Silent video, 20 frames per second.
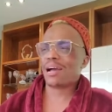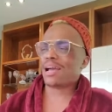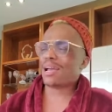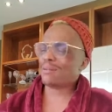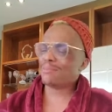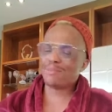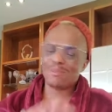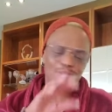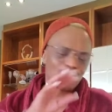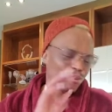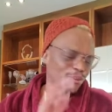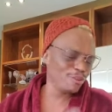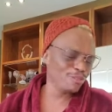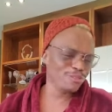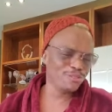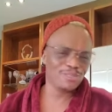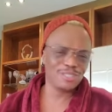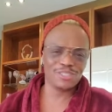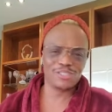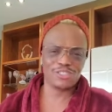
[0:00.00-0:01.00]
I am not going
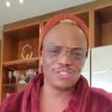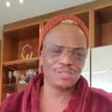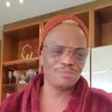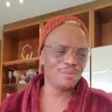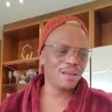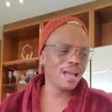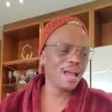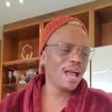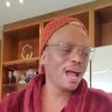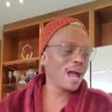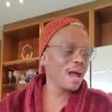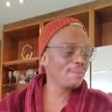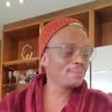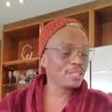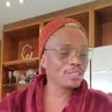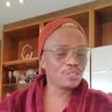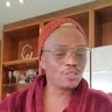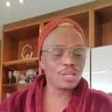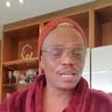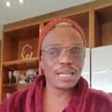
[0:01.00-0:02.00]
to the gym. I'm
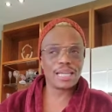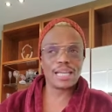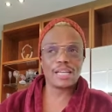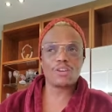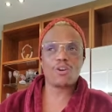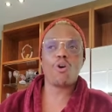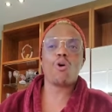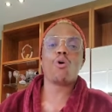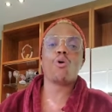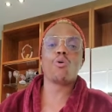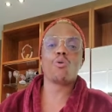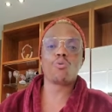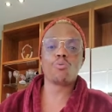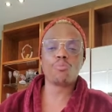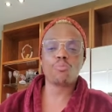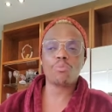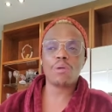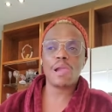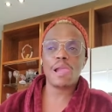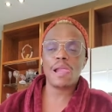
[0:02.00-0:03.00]
just going to get
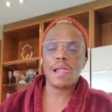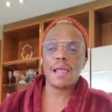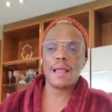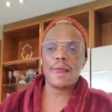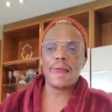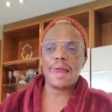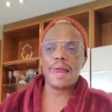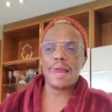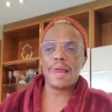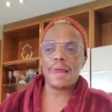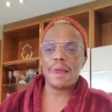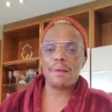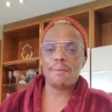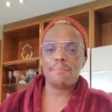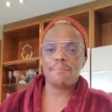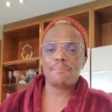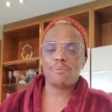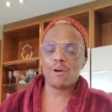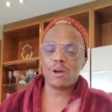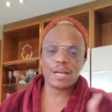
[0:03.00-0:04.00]
home,
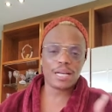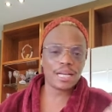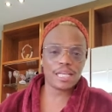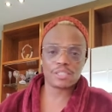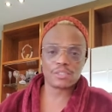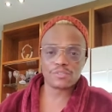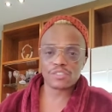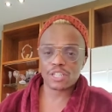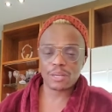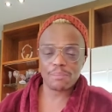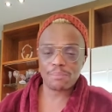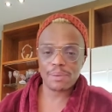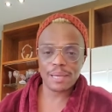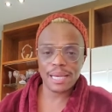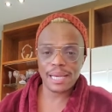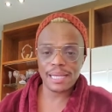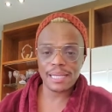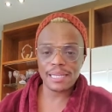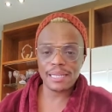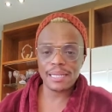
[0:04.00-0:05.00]
um, pour a glass of
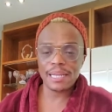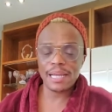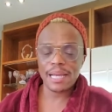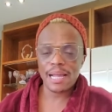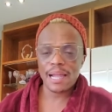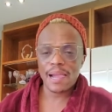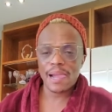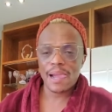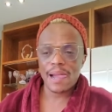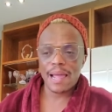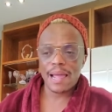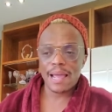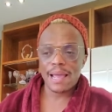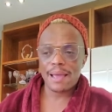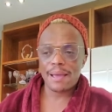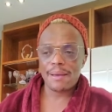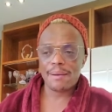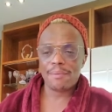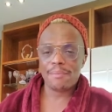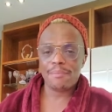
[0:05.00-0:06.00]
champagne,
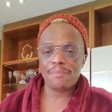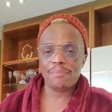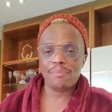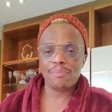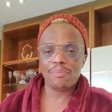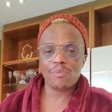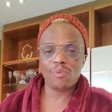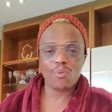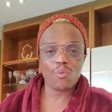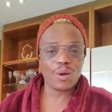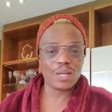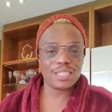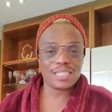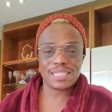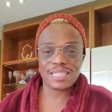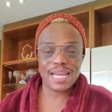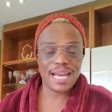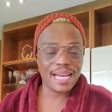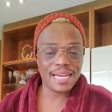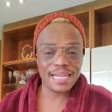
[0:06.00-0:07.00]
um, watch
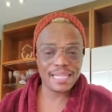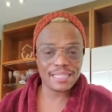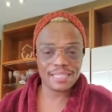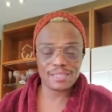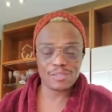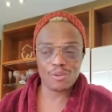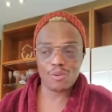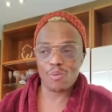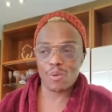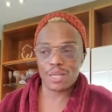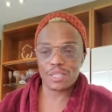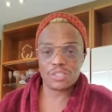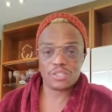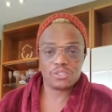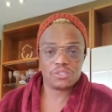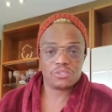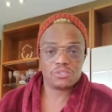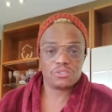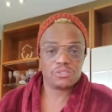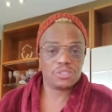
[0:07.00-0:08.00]
tennis or
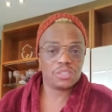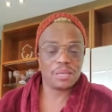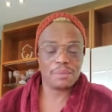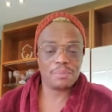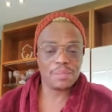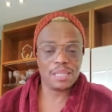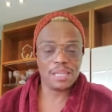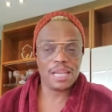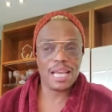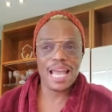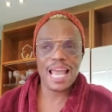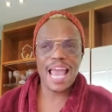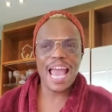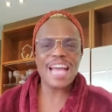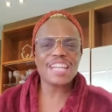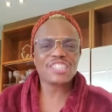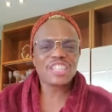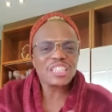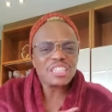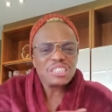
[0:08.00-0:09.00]
watch something,
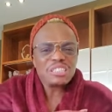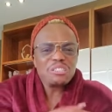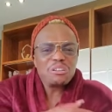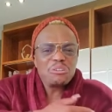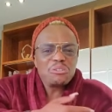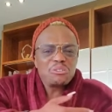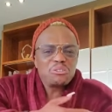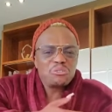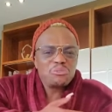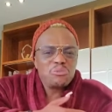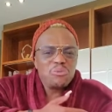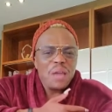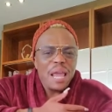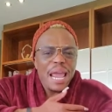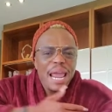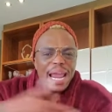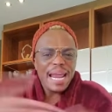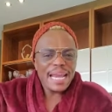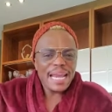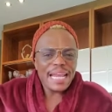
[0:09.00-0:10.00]
and just not do
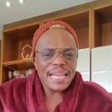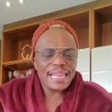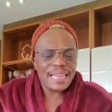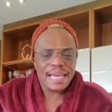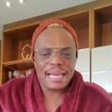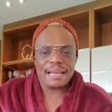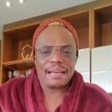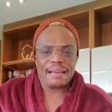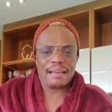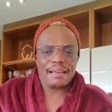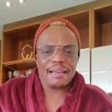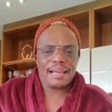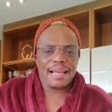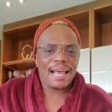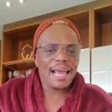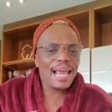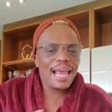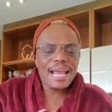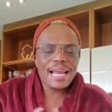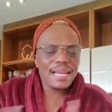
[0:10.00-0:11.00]
anything.
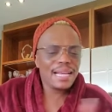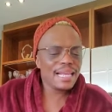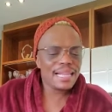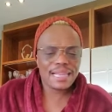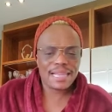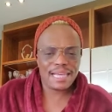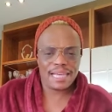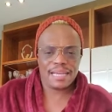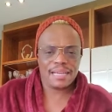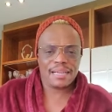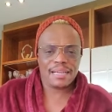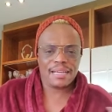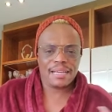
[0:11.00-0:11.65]
Anything.